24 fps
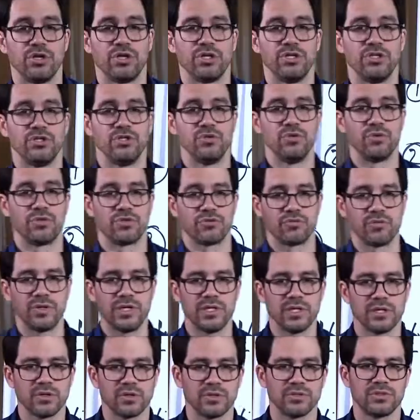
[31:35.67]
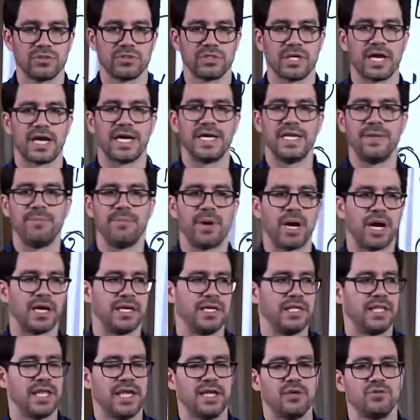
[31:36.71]
you can do 3 little tiny
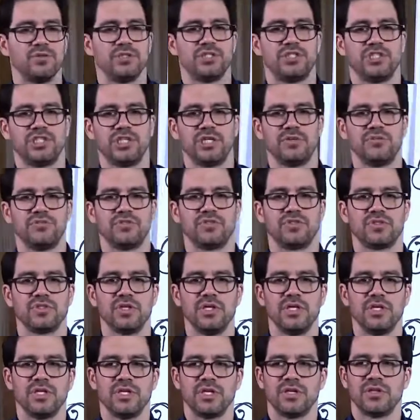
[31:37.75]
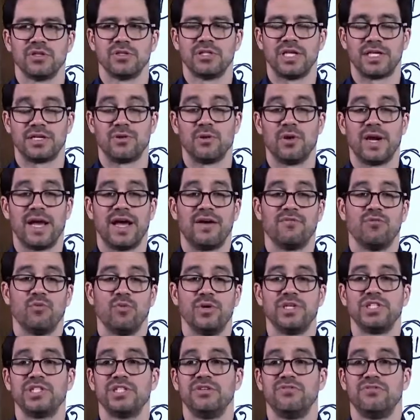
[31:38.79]
body language shifts that will have
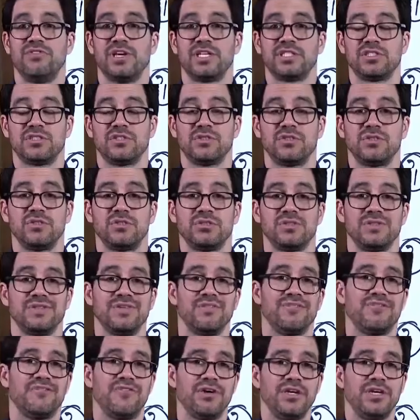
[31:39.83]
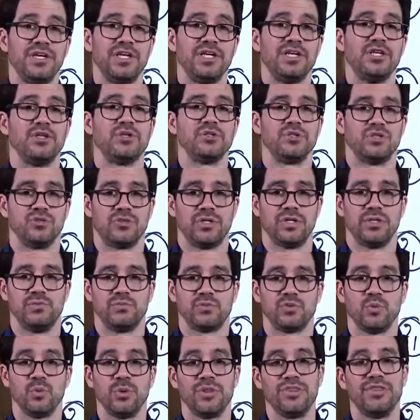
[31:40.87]
rich investors funding your
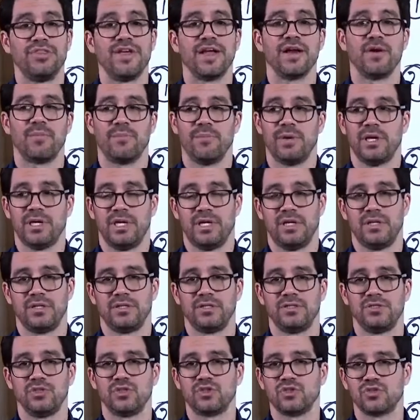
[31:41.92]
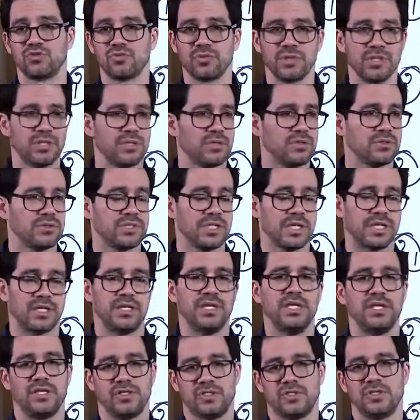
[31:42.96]
dreams with their money. Just 3 little
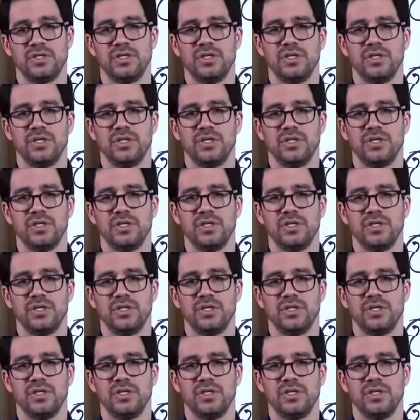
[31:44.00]
techniques